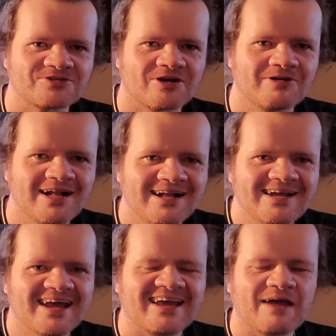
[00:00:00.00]
So
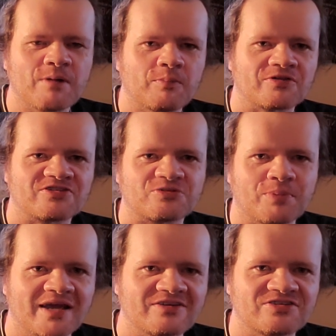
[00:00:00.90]
he came up with
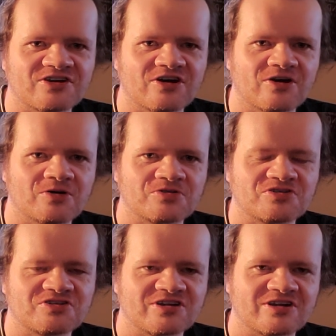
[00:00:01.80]
Space
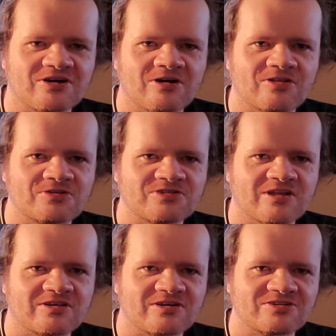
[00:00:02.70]
Ghost and all those
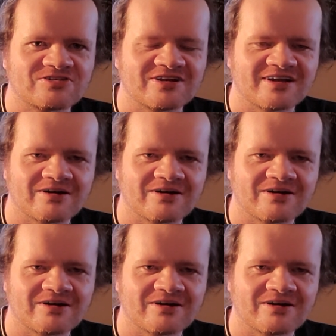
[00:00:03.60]
others.